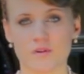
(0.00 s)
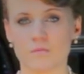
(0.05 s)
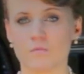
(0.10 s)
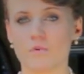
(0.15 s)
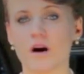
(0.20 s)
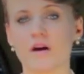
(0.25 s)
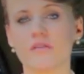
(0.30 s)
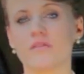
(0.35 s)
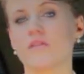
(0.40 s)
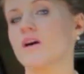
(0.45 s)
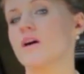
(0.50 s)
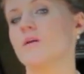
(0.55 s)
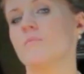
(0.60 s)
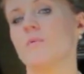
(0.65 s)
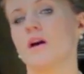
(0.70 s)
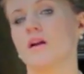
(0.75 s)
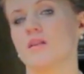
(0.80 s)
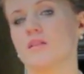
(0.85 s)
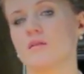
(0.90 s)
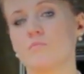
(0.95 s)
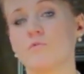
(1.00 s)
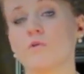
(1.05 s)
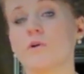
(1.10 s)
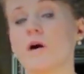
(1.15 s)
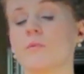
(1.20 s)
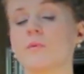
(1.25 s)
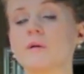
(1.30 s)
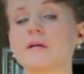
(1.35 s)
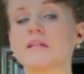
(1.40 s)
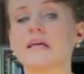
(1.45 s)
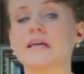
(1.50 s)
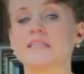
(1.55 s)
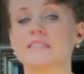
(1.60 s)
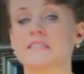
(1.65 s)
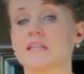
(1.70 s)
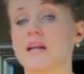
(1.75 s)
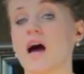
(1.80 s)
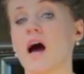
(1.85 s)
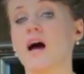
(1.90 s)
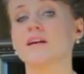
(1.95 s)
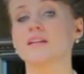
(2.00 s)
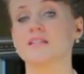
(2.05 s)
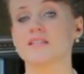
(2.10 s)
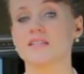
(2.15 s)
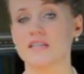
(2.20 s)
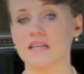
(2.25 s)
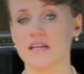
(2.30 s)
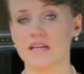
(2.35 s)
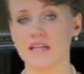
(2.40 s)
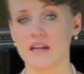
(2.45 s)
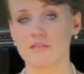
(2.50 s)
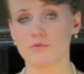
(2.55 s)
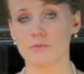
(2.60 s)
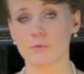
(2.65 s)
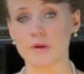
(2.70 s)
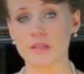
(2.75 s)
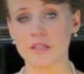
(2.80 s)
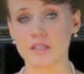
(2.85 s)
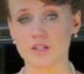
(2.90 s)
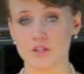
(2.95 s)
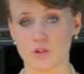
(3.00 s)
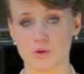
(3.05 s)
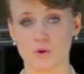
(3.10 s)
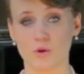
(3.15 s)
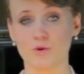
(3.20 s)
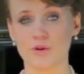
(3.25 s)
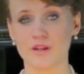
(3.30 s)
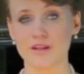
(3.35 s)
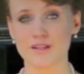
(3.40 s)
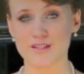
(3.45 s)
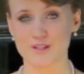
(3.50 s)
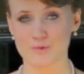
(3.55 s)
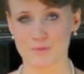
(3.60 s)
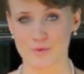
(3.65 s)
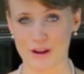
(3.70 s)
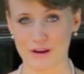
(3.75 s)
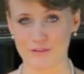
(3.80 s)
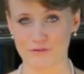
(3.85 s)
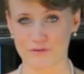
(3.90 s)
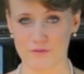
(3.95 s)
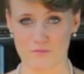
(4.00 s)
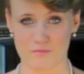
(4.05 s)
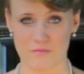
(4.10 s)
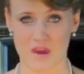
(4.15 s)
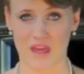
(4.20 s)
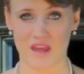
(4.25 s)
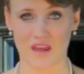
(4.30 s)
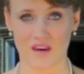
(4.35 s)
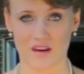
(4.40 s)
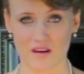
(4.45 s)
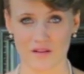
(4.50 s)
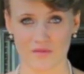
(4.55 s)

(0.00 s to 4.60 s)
The more I think about it, the more I realize that honesty can never really truly spring from me.